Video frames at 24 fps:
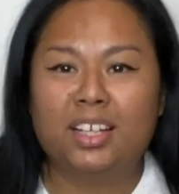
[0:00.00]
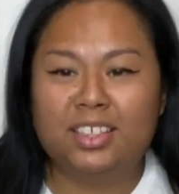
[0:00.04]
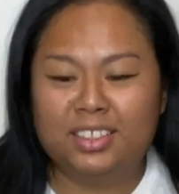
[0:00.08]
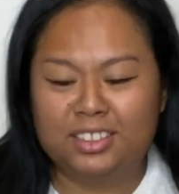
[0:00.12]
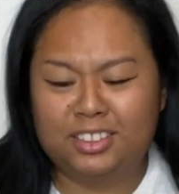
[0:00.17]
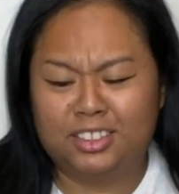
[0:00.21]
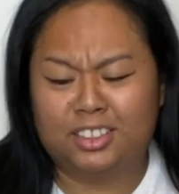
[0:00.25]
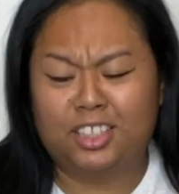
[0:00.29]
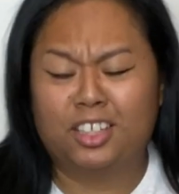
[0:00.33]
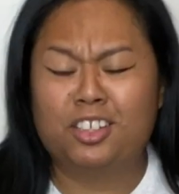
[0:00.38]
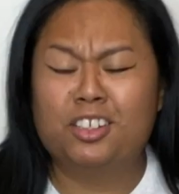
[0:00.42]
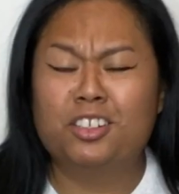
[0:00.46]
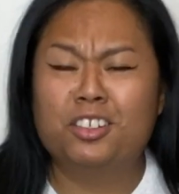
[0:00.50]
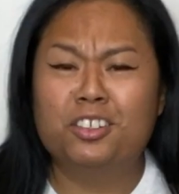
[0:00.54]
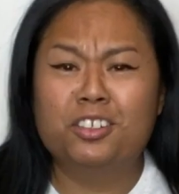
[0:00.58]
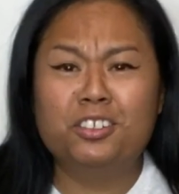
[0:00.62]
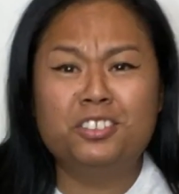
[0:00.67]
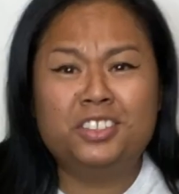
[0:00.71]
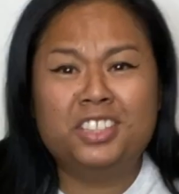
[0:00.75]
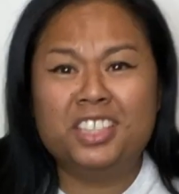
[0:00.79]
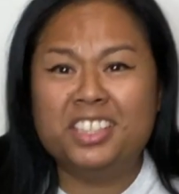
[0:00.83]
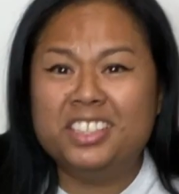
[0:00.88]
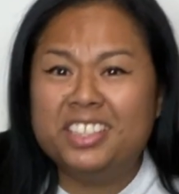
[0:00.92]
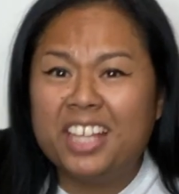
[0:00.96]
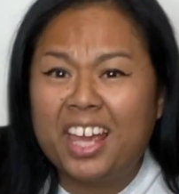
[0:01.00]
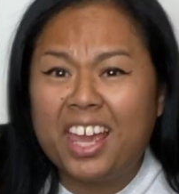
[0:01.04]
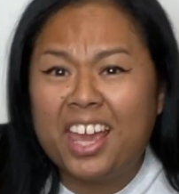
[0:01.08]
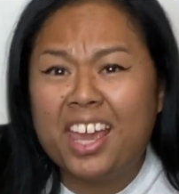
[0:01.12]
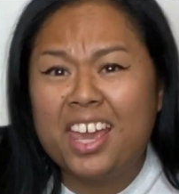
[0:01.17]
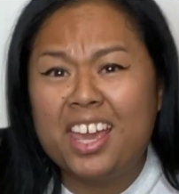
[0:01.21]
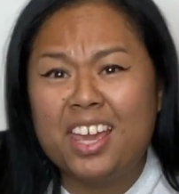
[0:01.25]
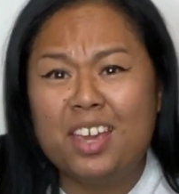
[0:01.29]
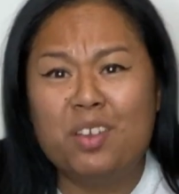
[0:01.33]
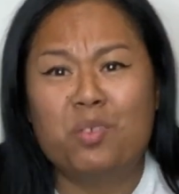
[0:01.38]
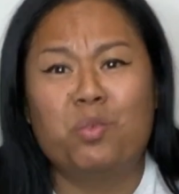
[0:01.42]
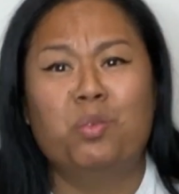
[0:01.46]
So
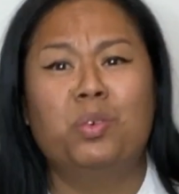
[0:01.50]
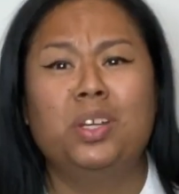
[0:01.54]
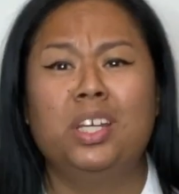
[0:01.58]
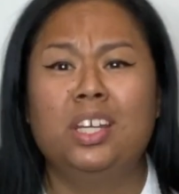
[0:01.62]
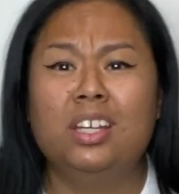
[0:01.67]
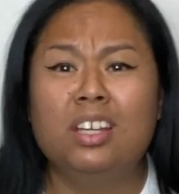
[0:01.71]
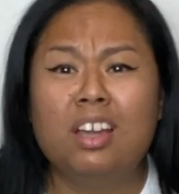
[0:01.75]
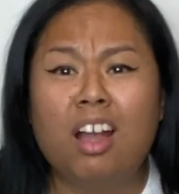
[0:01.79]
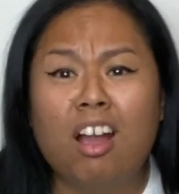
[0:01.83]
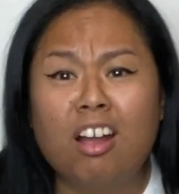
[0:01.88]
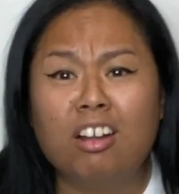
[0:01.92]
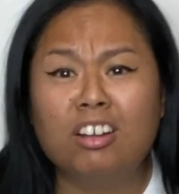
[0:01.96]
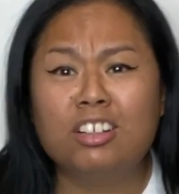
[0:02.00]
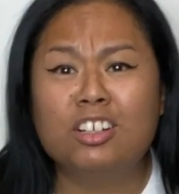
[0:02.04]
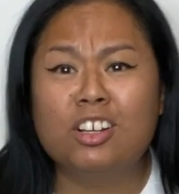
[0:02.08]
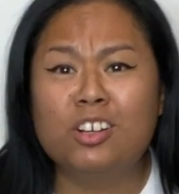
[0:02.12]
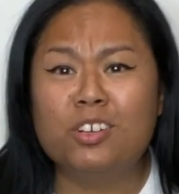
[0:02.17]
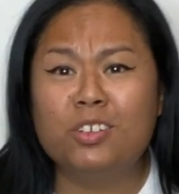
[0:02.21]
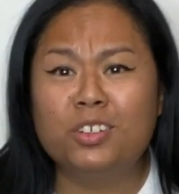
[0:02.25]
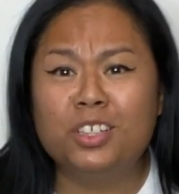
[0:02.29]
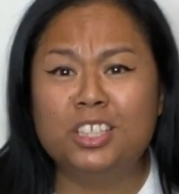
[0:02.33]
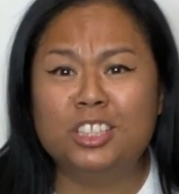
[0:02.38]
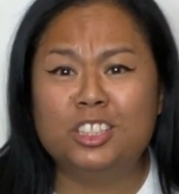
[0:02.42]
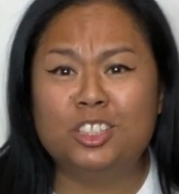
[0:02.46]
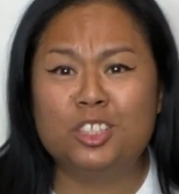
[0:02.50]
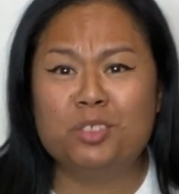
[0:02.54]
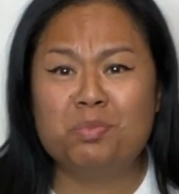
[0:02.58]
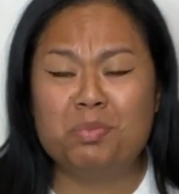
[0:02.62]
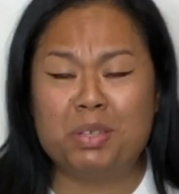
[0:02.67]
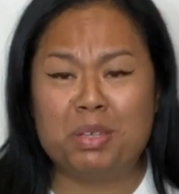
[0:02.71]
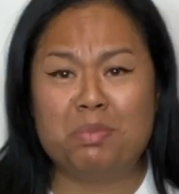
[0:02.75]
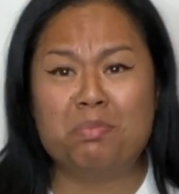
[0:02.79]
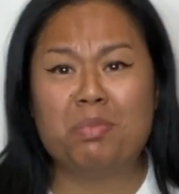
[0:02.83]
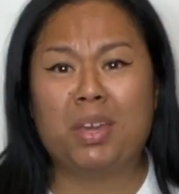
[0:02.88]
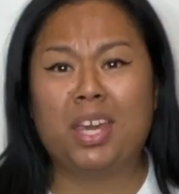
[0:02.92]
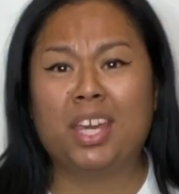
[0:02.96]
today we are going to be
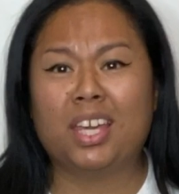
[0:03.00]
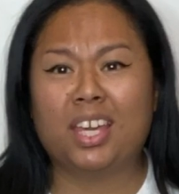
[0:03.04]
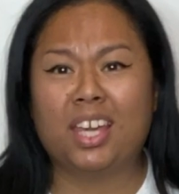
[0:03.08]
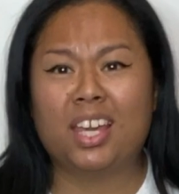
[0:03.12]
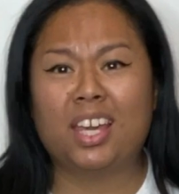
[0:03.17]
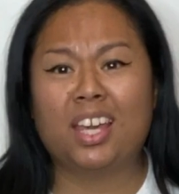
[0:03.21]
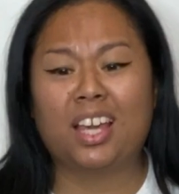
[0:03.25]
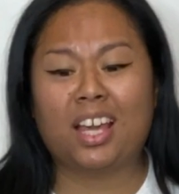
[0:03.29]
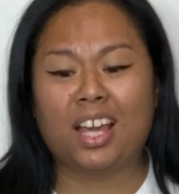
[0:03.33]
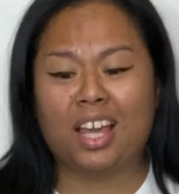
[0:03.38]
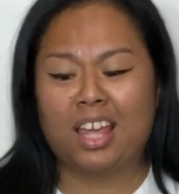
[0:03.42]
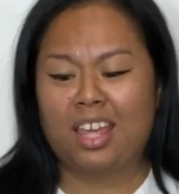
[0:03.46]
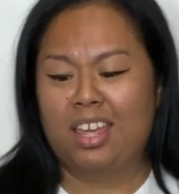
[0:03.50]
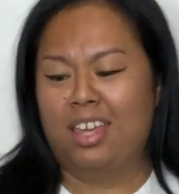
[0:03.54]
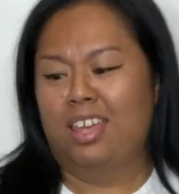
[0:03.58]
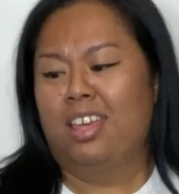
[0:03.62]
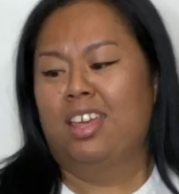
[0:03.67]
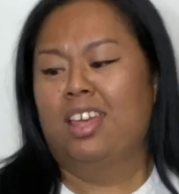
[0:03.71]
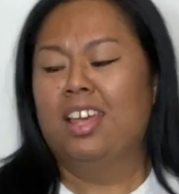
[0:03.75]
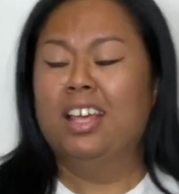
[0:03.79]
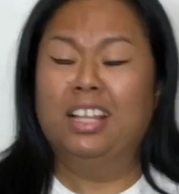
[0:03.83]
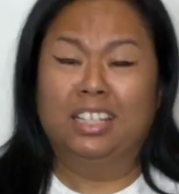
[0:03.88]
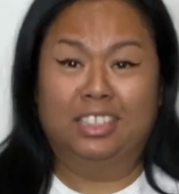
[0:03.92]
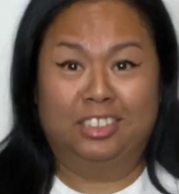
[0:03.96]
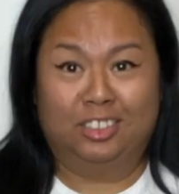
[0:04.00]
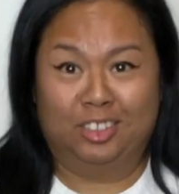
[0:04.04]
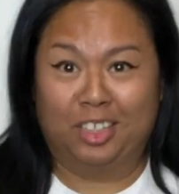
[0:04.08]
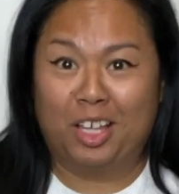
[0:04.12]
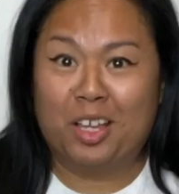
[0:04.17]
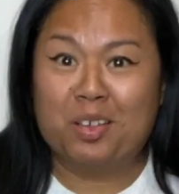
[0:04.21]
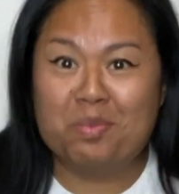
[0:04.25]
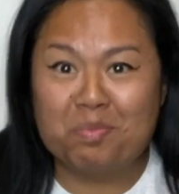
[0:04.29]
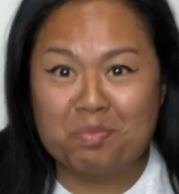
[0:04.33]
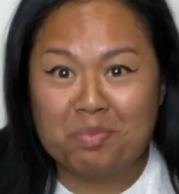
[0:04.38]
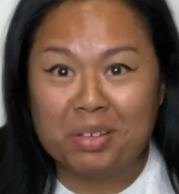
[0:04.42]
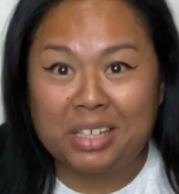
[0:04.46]
making
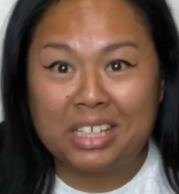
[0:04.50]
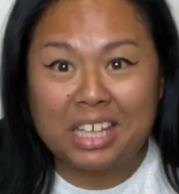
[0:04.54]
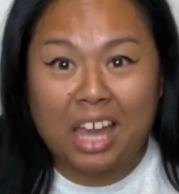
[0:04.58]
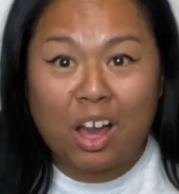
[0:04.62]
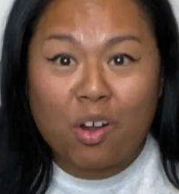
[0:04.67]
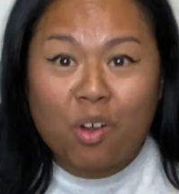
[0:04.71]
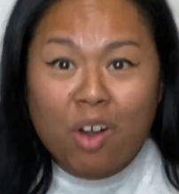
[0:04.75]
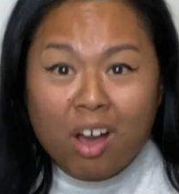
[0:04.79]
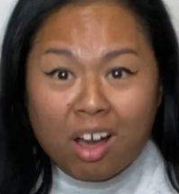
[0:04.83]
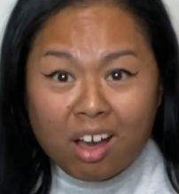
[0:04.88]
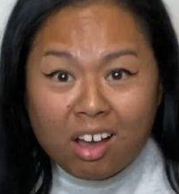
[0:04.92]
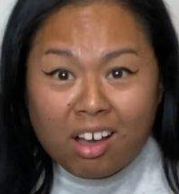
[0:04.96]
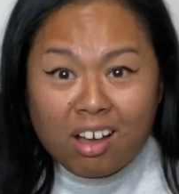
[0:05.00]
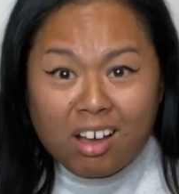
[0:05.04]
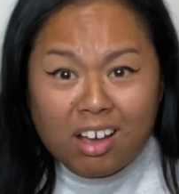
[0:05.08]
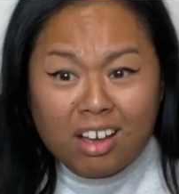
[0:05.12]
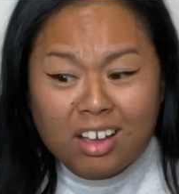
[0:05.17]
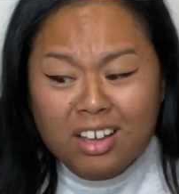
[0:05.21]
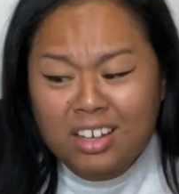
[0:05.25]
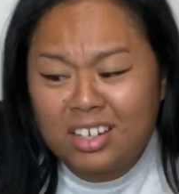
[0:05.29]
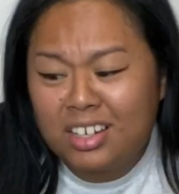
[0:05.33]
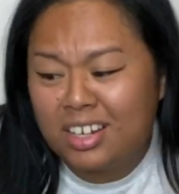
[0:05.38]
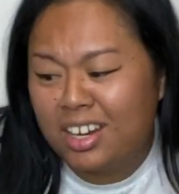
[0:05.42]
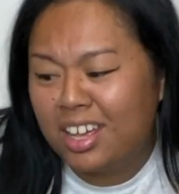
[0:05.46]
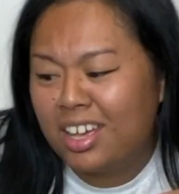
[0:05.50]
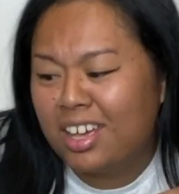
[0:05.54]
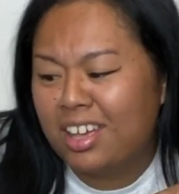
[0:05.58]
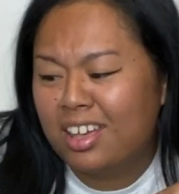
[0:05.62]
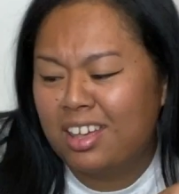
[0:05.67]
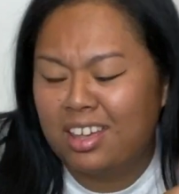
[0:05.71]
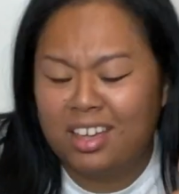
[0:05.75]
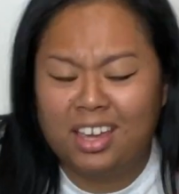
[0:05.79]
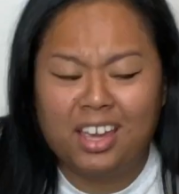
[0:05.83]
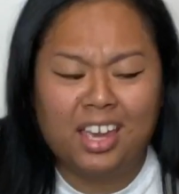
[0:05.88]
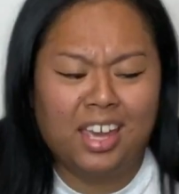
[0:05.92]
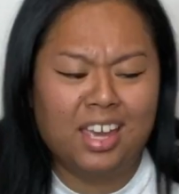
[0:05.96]
some Yao Hon
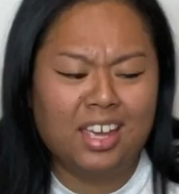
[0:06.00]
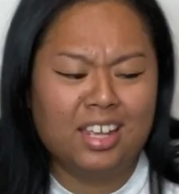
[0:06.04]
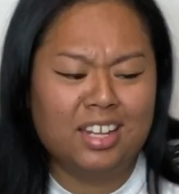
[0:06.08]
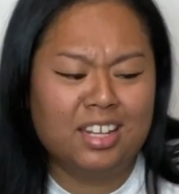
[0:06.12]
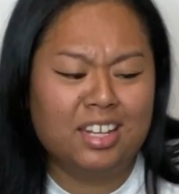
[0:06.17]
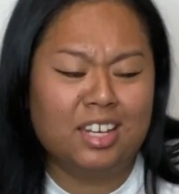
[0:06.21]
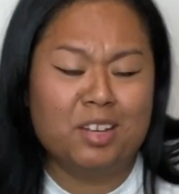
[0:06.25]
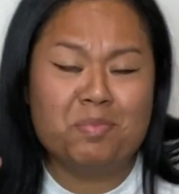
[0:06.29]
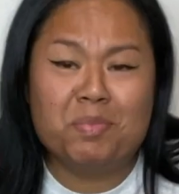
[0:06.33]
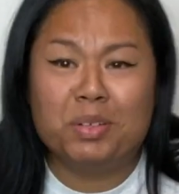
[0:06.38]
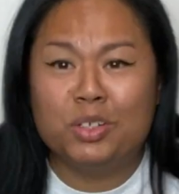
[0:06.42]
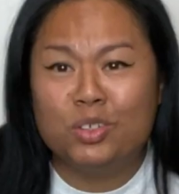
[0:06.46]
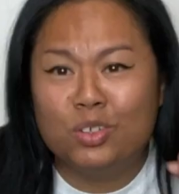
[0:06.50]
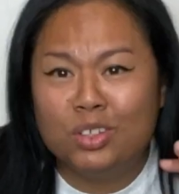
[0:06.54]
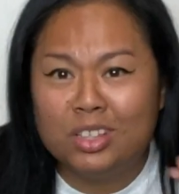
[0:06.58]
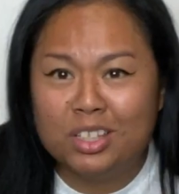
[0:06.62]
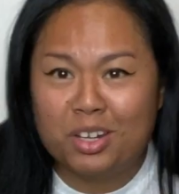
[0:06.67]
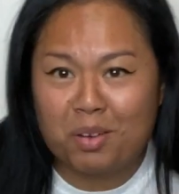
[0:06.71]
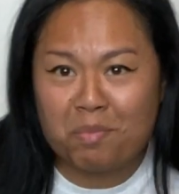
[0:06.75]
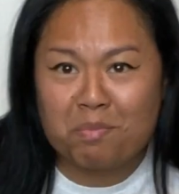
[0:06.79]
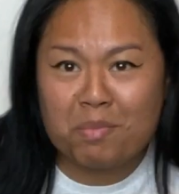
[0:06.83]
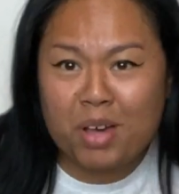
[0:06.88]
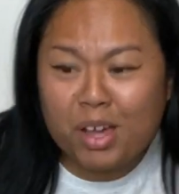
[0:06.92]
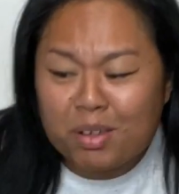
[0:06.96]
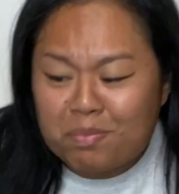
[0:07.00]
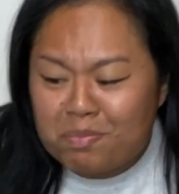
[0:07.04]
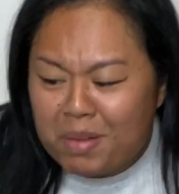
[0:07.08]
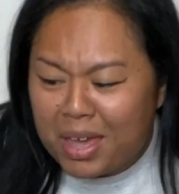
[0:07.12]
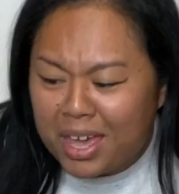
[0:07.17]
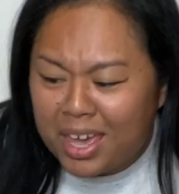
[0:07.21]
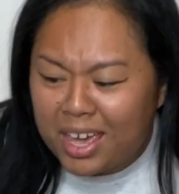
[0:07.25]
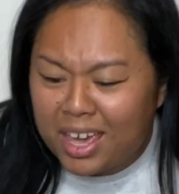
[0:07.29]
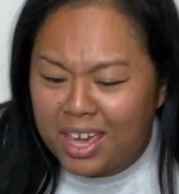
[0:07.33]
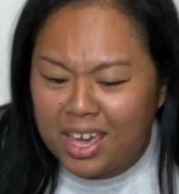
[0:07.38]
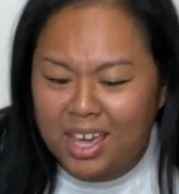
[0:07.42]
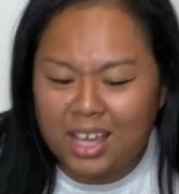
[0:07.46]
and I'm gonna do a little
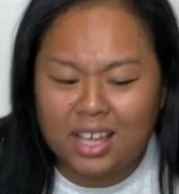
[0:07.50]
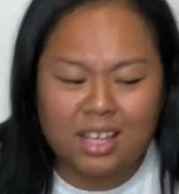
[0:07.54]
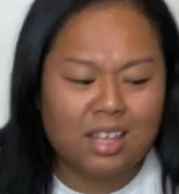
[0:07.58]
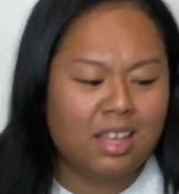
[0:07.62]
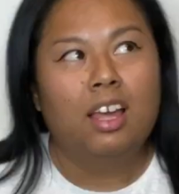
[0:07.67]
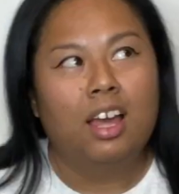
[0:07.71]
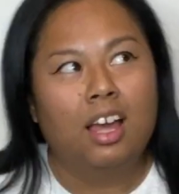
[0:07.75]
mukbang.